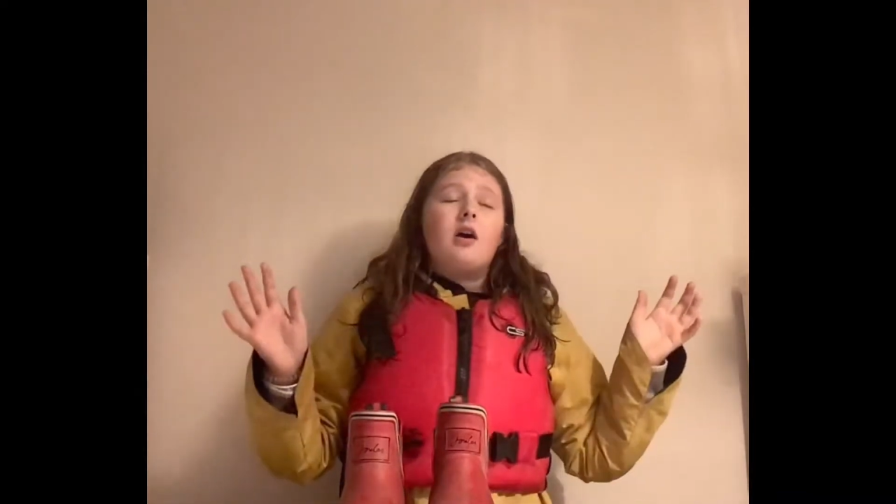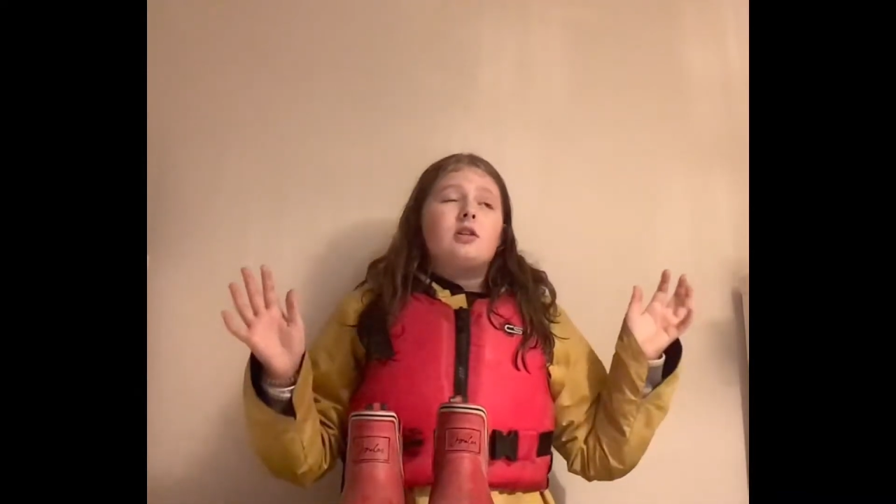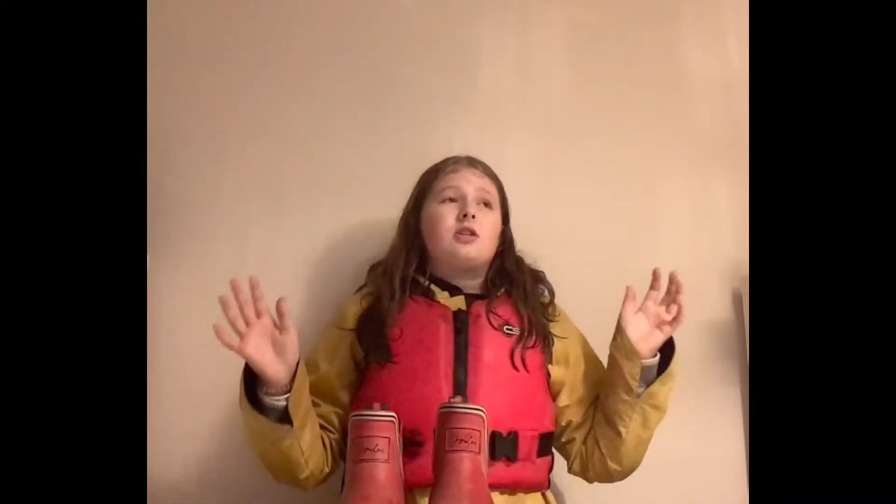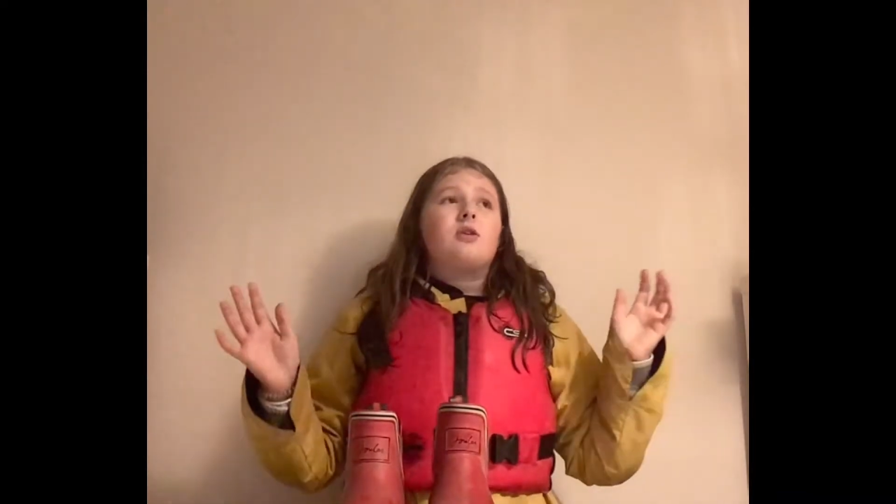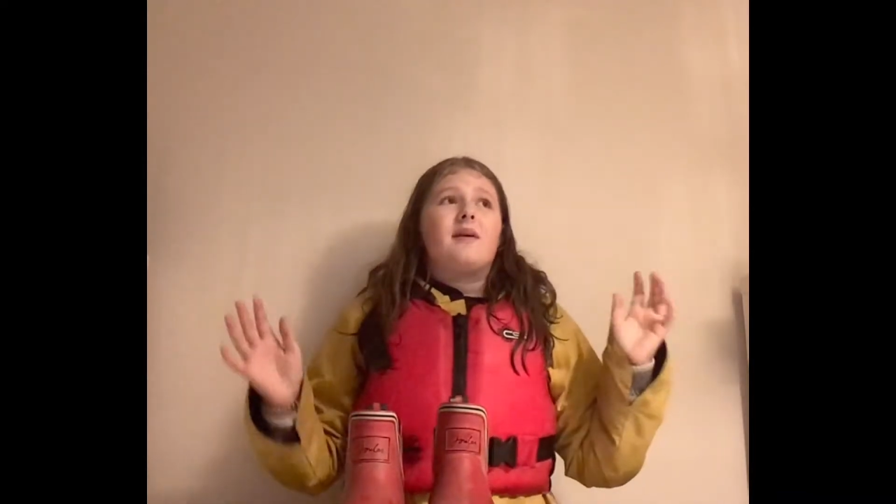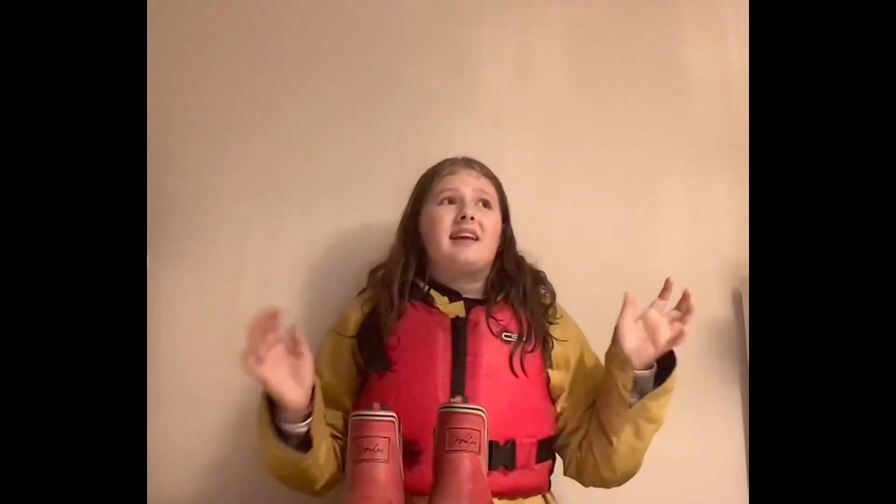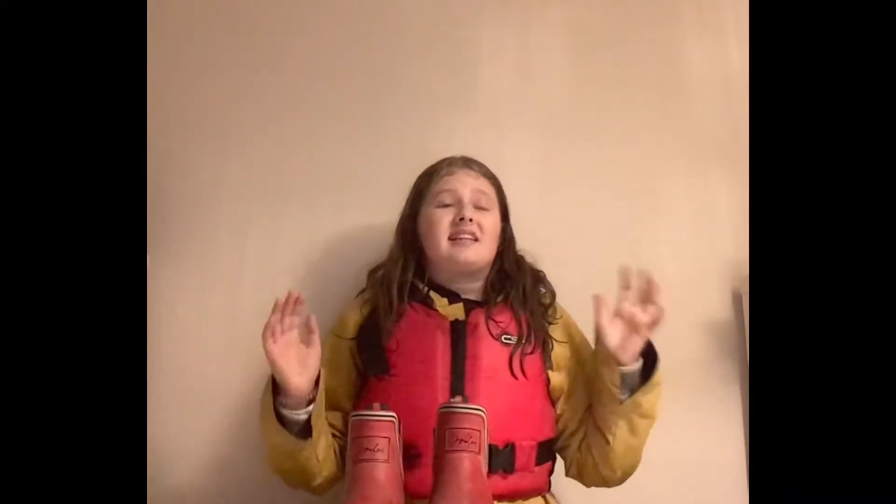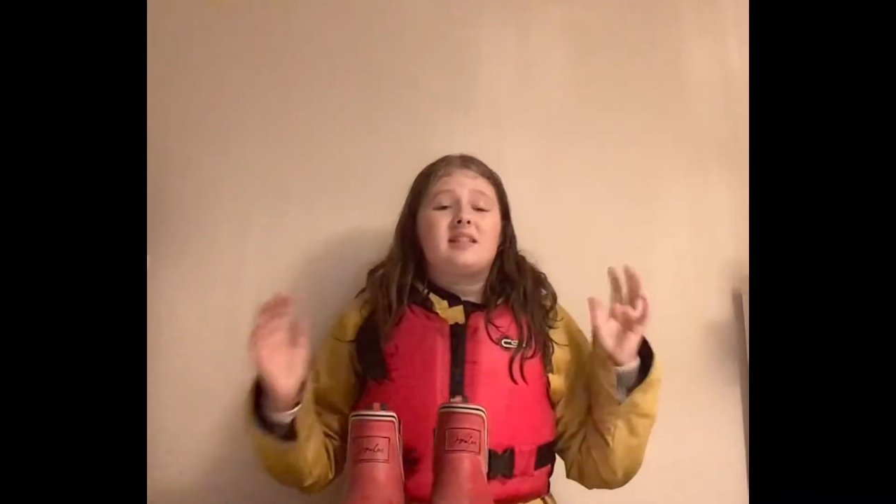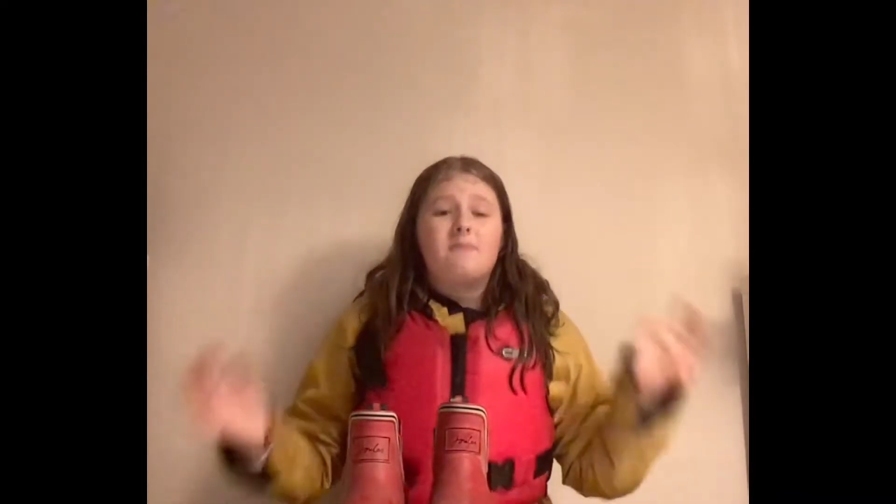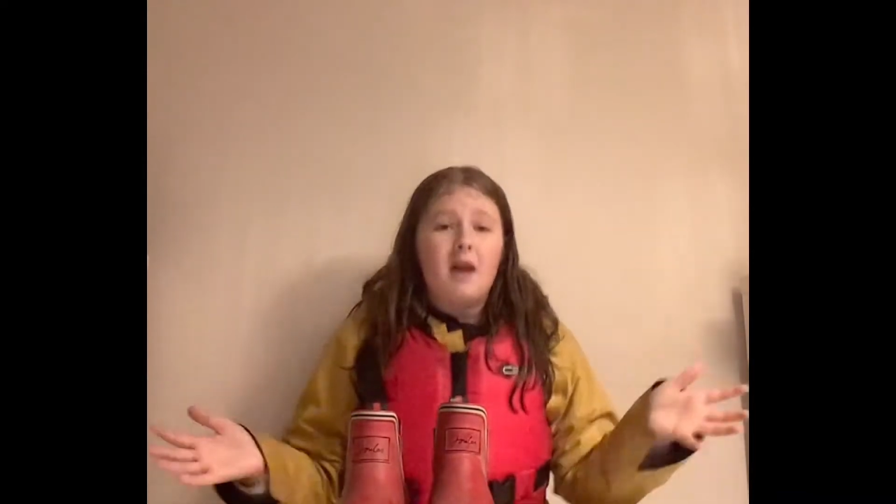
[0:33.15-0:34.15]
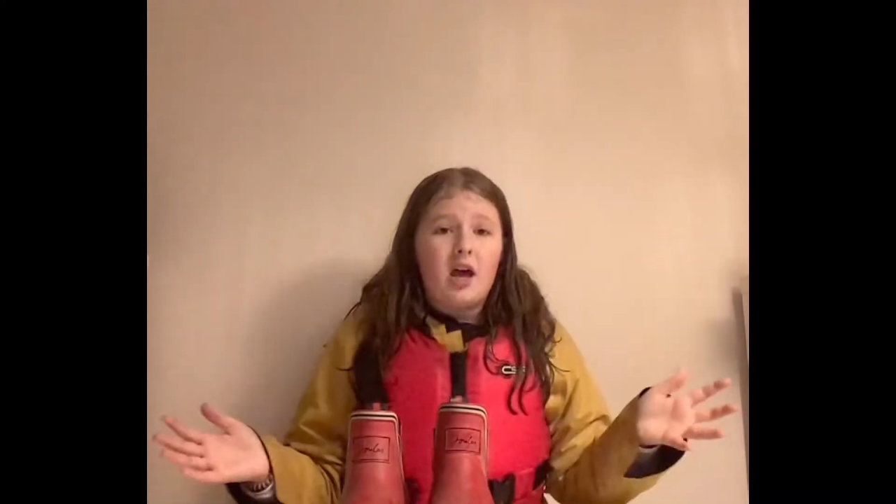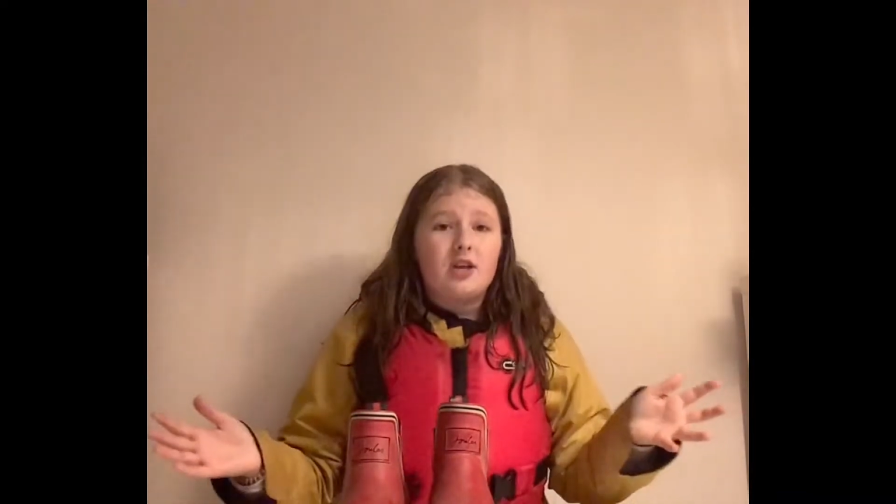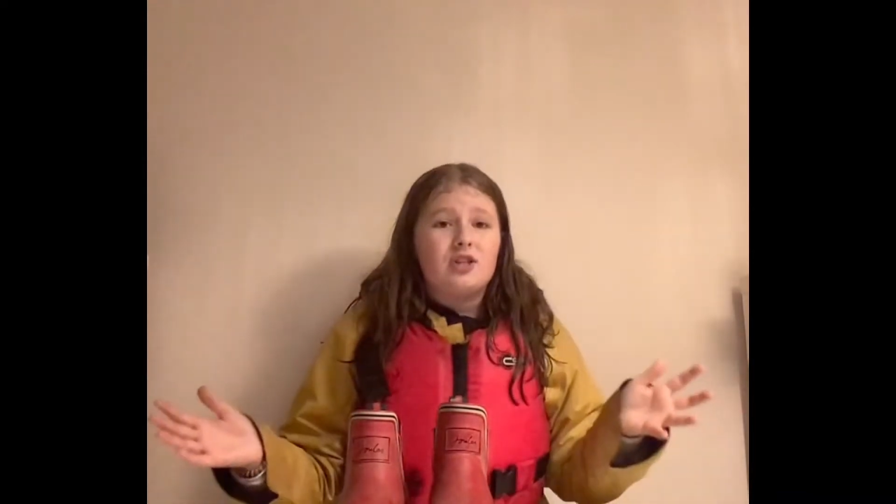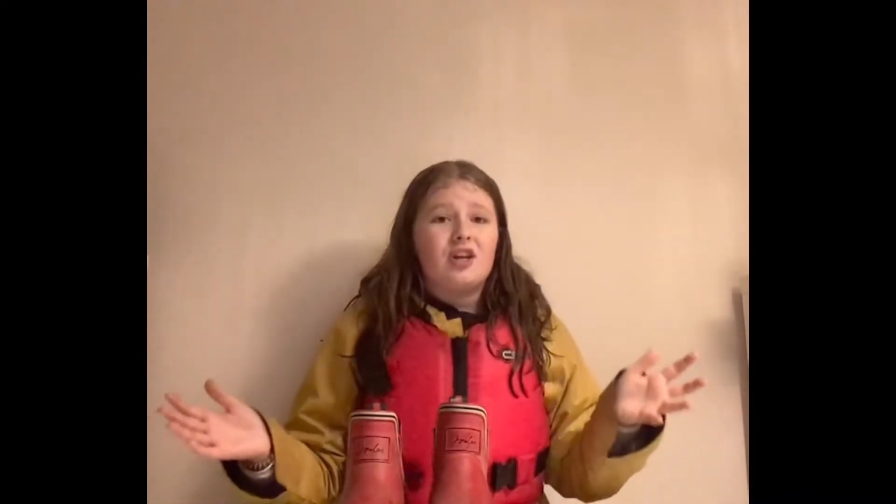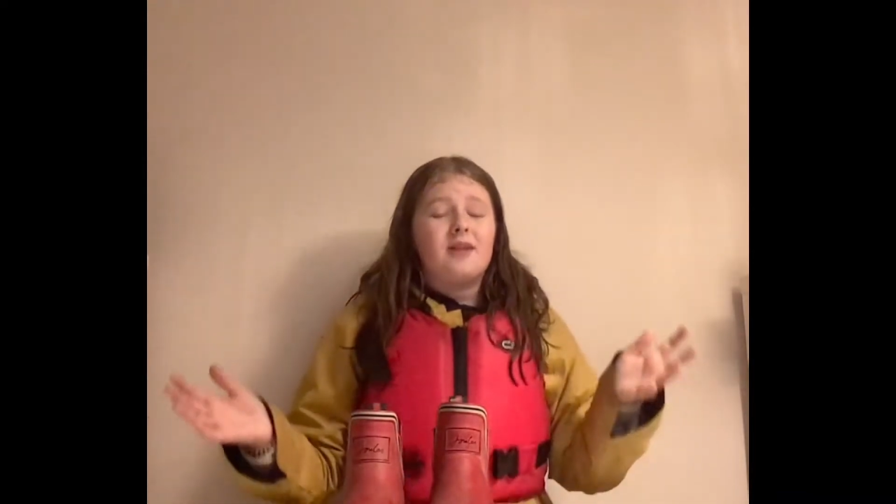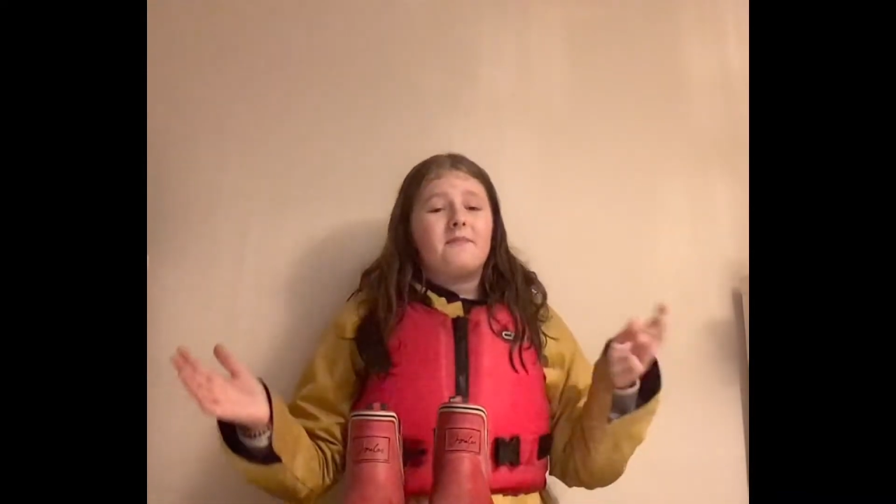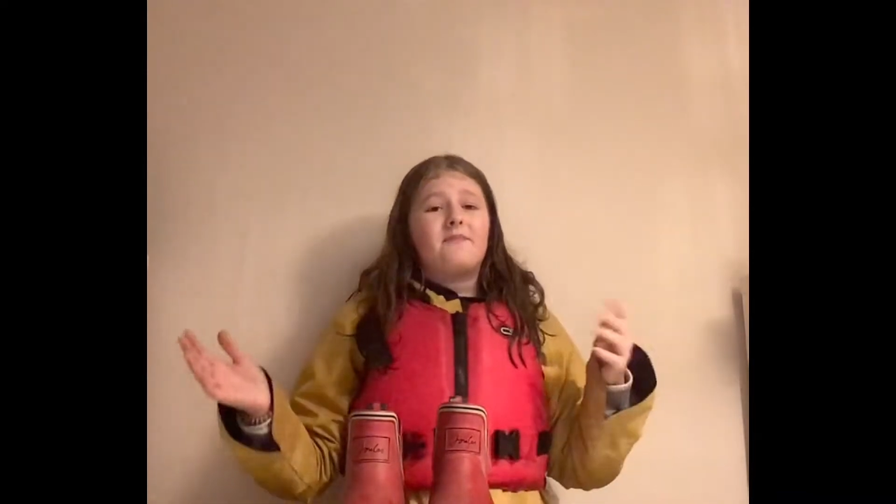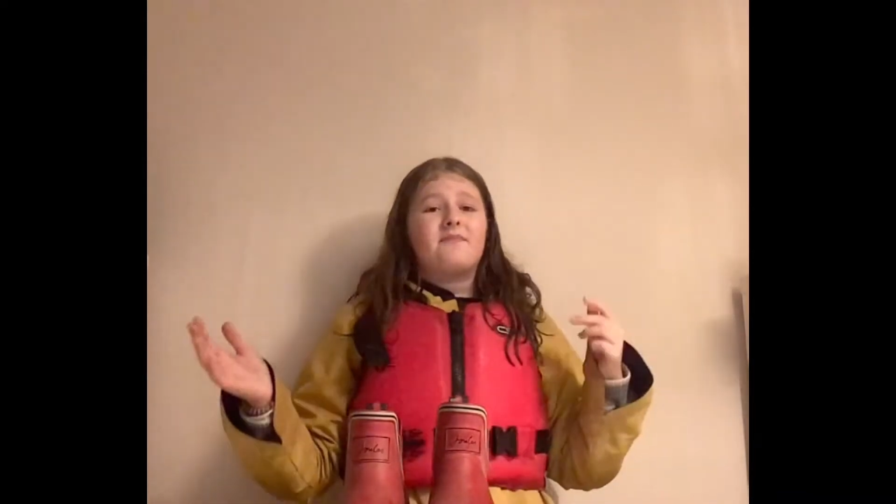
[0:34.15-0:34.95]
to do an explosion.